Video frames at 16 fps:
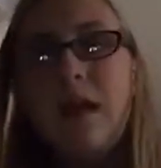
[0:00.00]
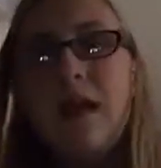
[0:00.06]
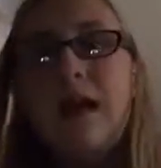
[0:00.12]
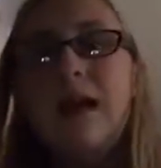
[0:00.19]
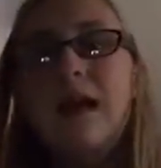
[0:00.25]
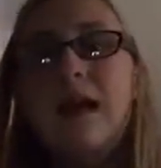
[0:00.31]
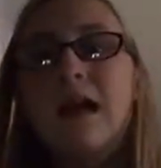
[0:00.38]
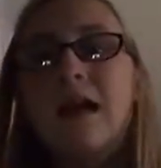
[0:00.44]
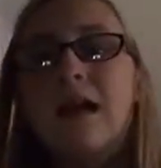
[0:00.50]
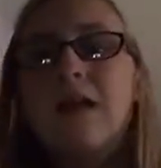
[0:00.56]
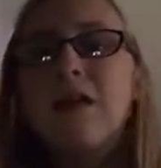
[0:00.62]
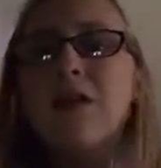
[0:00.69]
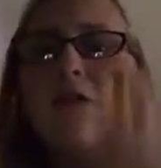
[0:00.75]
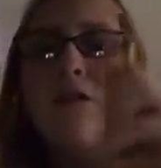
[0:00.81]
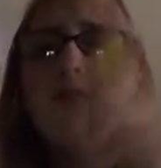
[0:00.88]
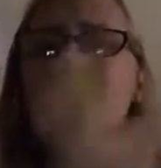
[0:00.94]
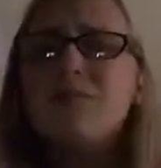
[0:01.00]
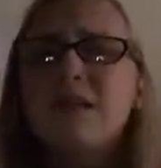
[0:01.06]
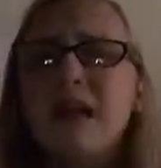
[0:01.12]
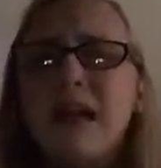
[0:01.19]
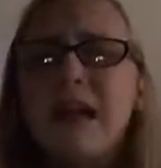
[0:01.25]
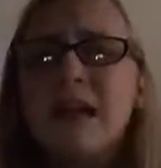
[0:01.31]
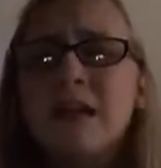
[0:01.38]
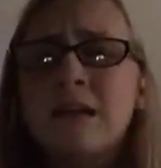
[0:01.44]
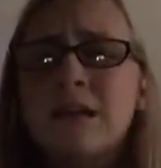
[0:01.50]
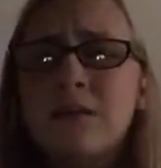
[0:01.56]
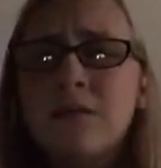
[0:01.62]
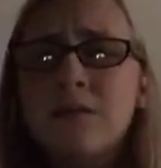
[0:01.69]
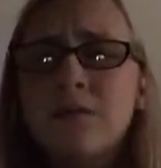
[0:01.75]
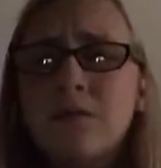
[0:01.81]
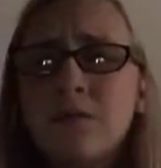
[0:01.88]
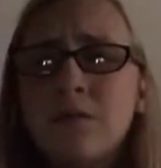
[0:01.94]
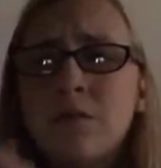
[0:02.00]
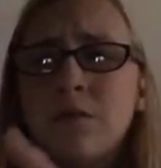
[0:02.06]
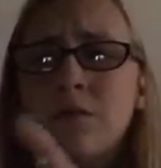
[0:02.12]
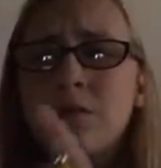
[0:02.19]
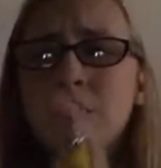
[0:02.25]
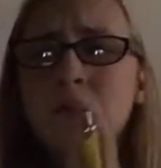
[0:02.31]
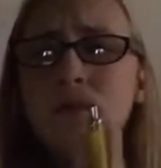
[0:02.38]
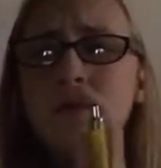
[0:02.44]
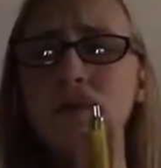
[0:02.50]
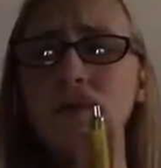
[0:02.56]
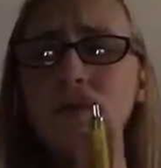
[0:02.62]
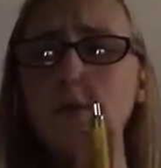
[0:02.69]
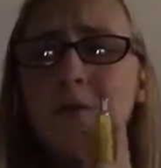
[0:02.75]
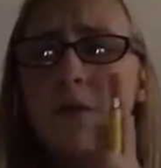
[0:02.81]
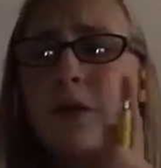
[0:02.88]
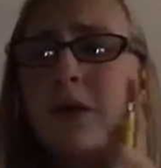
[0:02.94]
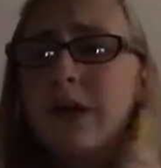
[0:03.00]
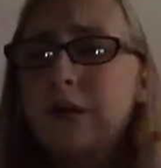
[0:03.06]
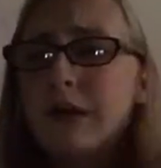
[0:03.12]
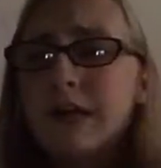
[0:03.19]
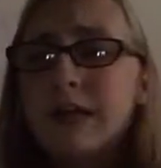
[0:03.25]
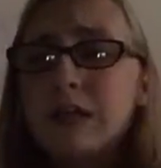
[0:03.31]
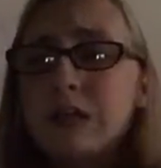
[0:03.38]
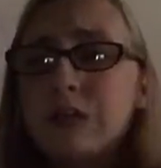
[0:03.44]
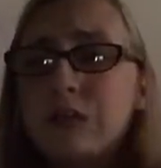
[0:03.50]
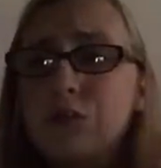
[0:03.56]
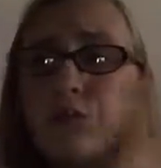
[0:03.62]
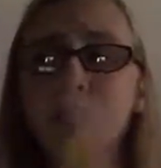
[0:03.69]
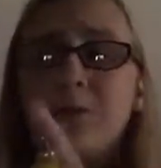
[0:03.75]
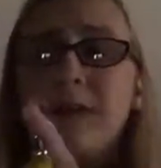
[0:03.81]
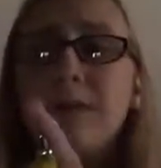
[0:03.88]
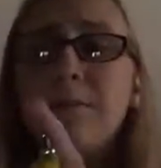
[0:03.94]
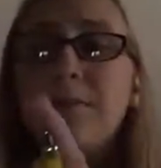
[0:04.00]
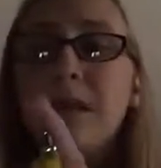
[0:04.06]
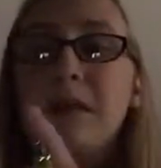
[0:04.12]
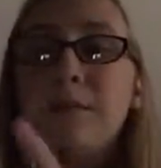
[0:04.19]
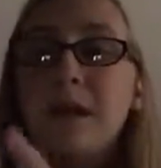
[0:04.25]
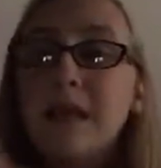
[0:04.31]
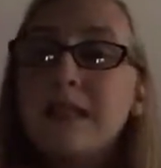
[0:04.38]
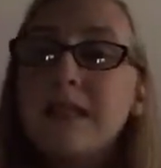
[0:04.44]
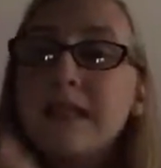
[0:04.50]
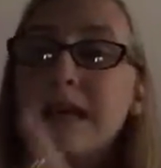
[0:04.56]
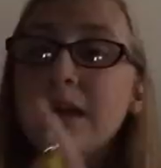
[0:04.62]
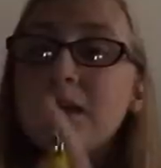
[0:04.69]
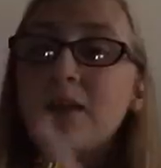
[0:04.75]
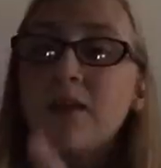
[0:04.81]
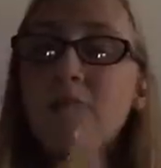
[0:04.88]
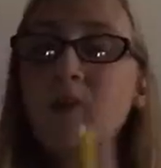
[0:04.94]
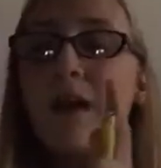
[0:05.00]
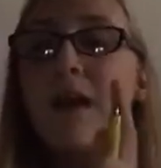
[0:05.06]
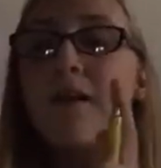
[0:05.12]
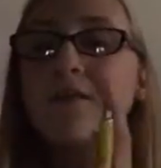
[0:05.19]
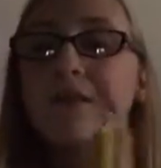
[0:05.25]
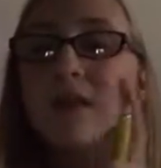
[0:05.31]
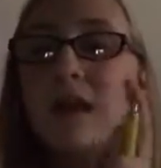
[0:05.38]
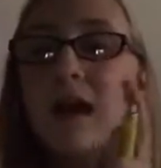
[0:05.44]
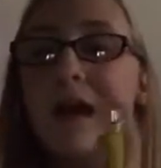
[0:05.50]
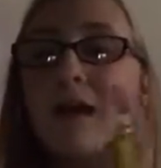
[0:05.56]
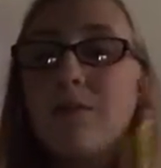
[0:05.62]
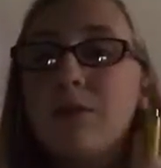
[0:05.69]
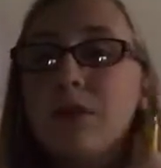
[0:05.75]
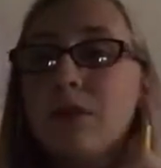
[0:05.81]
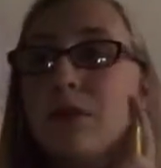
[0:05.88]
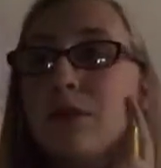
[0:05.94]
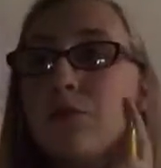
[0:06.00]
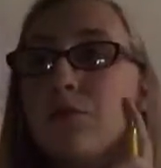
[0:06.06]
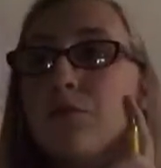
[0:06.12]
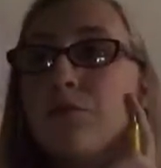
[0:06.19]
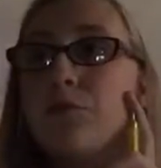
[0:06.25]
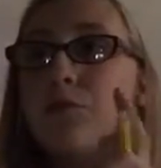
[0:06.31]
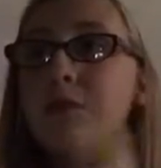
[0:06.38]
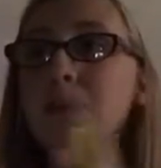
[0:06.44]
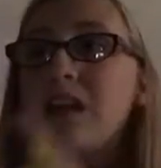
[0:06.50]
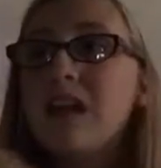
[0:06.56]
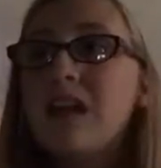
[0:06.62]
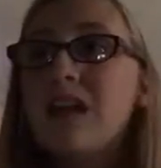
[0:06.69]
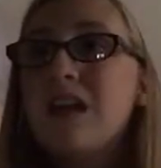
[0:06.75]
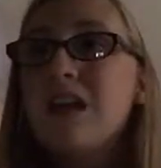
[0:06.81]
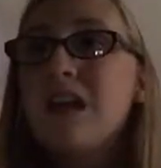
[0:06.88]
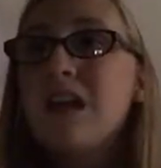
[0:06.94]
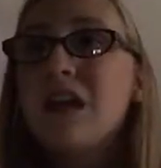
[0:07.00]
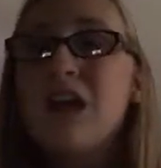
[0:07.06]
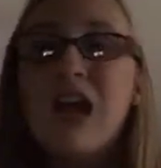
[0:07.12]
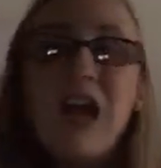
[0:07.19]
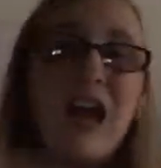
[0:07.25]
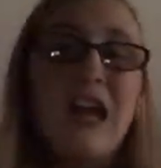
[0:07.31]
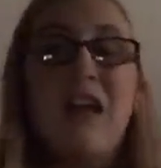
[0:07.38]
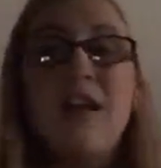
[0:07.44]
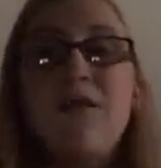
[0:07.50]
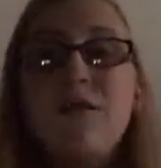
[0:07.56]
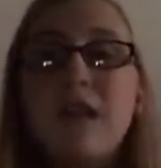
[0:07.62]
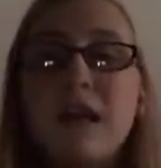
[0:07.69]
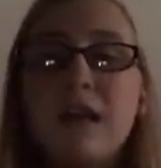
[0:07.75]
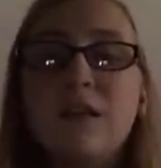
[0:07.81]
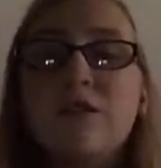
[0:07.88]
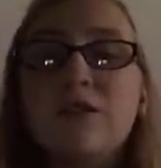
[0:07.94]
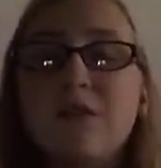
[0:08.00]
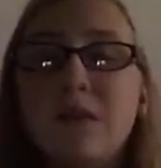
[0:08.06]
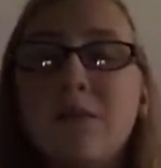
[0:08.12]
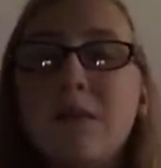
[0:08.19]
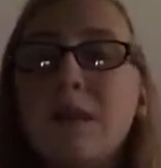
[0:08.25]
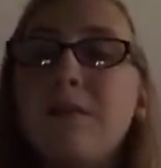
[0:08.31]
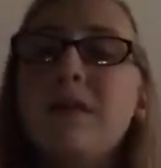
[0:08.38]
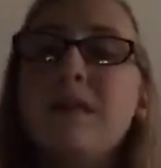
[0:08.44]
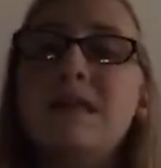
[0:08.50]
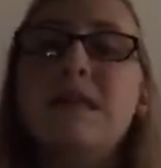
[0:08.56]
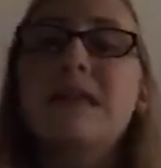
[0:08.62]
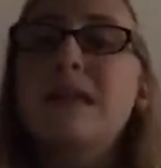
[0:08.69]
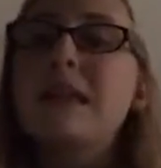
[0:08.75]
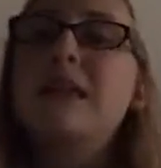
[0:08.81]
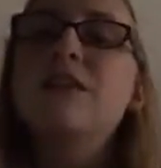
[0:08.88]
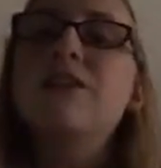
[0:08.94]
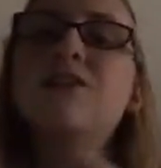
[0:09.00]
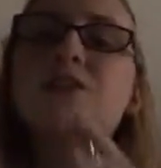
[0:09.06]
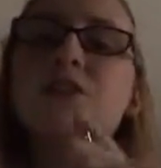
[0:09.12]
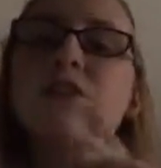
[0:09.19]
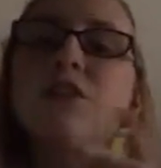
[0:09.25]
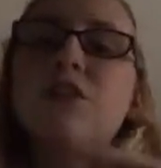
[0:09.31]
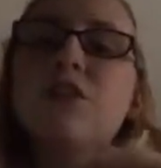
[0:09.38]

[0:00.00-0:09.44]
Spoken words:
And you know those days where you're extremely busy and don't have time to do any of the extremely busy things